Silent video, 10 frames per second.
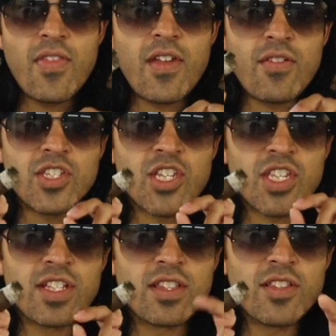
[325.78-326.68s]
There is
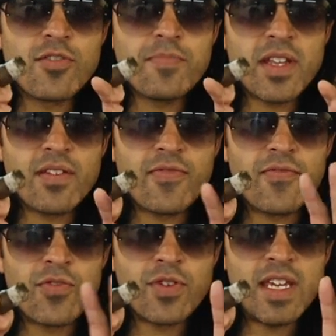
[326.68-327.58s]
just a little bit of
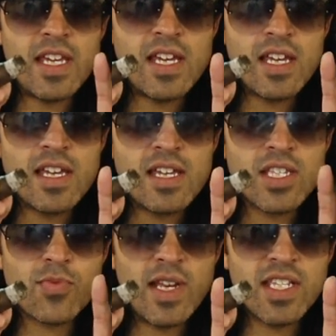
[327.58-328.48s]
fruity
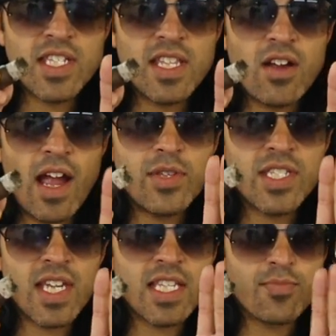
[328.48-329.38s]
sweetness in there. I would
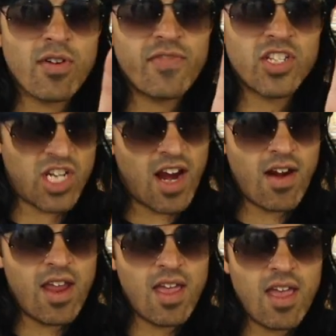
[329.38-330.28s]
say it's more of a
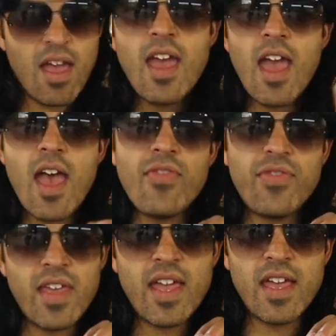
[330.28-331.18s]
cherry.
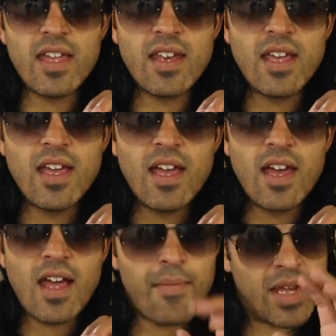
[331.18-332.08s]
And then,
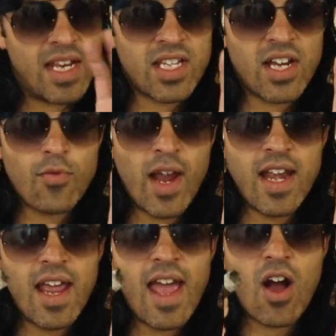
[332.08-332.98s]
I'm gonna tell you
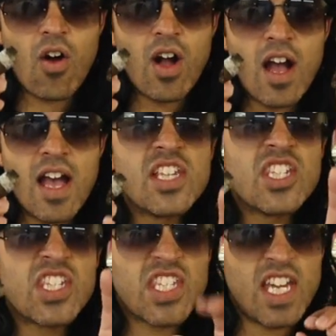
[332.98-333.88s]
right now,
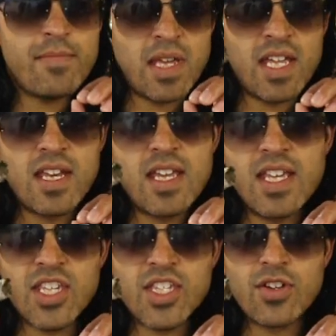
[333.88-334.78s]
cinnamon
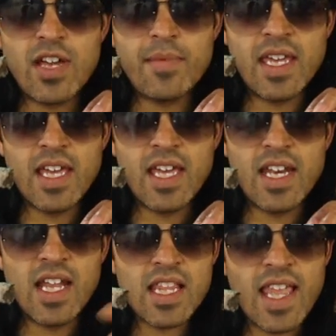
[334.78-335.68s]
is still coming
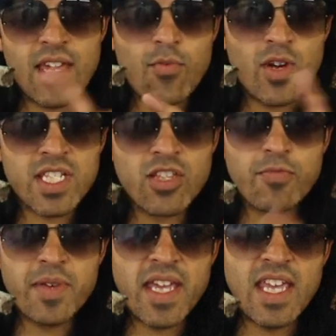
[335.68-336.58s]
in like it was a
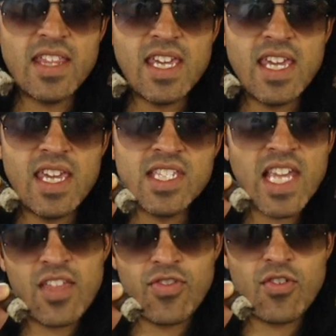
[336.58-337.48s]
little bit in the
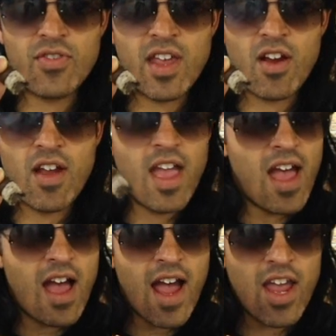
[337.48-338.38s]
second third there.
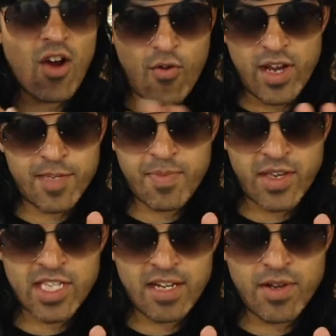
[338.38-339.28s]
I always
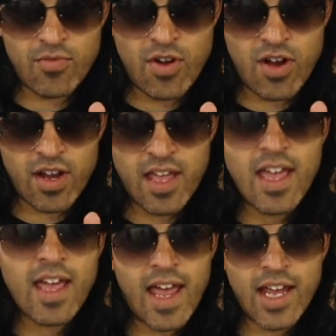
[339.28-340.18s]
spell cinnamon wrong.
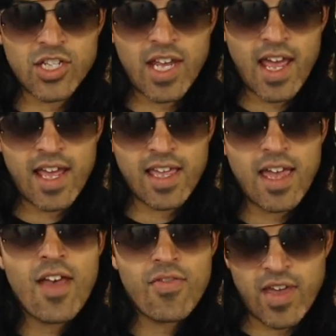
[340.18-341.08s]

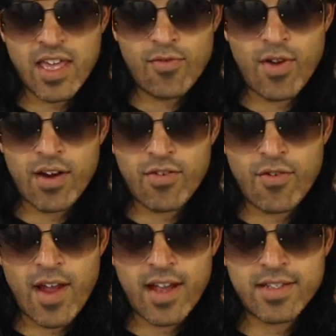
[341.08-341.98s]
Hashtag thank you
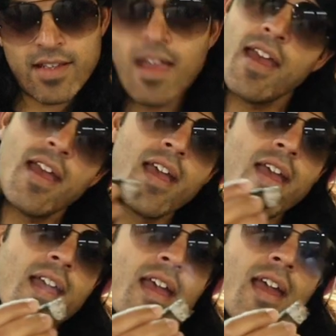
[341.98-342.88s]
autocorrect.
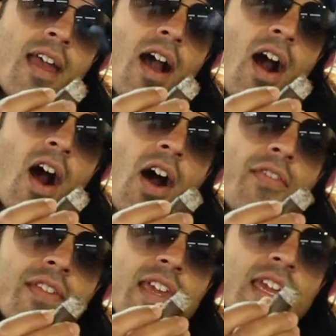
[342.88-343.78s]

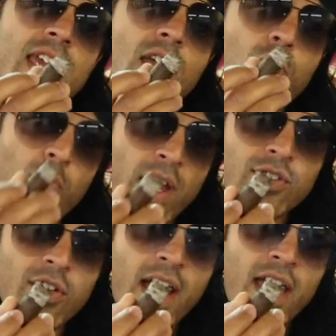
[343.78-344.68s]
On the
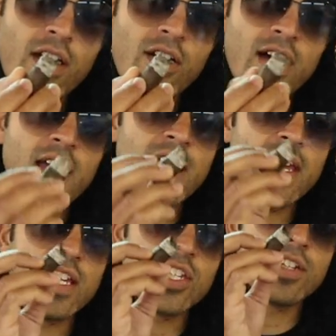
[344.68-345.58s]
retrohale,
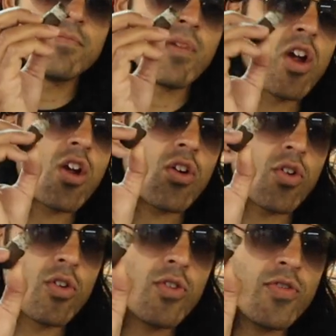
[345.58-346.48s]
getting some
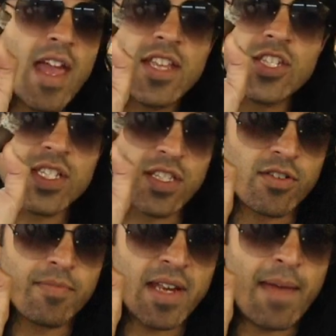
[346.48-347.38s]
earth and just a
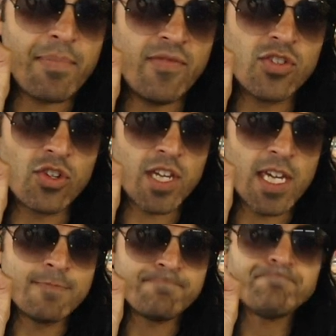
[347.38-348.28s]
little bit of that beef
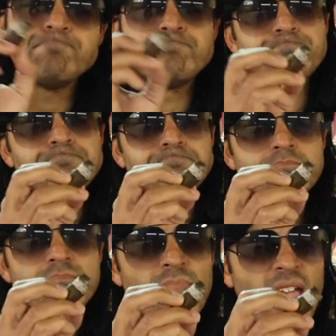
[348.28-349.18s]
jerky.
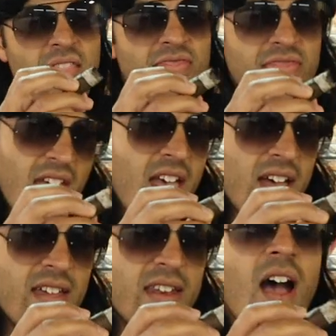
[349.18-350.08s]
And
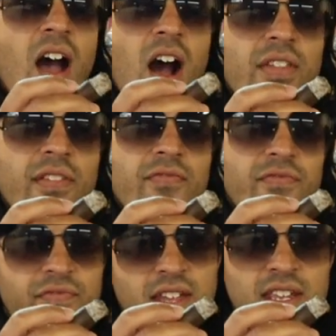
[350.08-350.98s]
then on the
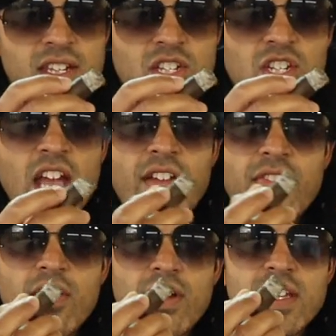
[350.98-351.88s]
finish,
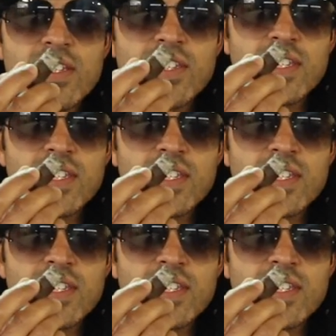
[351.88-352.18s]
there is